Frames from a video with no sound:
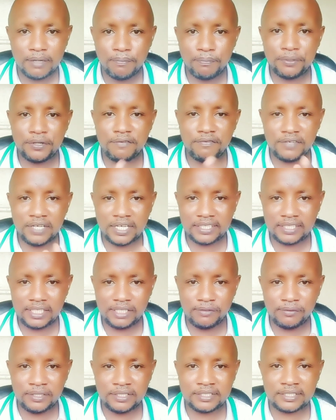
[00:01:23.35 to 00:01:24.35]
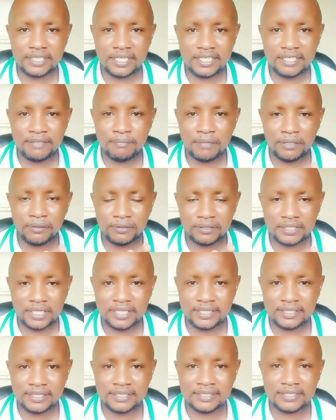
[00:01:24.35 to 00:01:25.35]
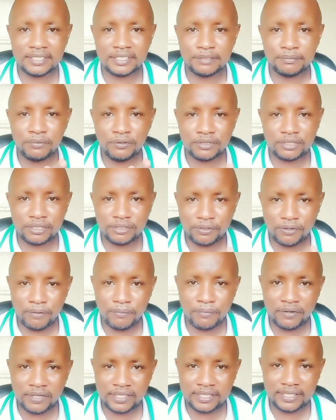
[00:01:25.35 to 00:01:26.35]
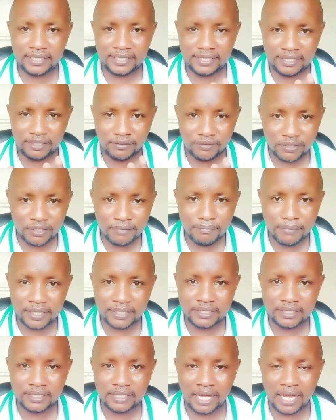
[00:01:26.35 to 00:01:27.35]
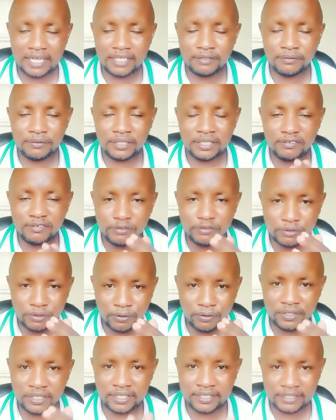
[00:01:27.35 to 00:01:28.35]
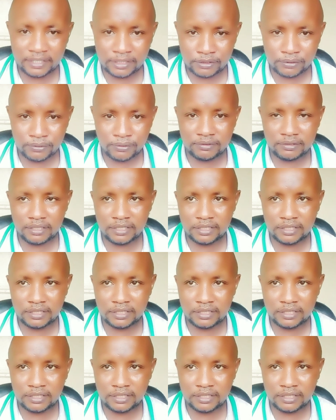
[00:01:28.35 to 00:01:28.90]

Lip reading: Previously, we said myositis is most commonly in women, and we will know the reason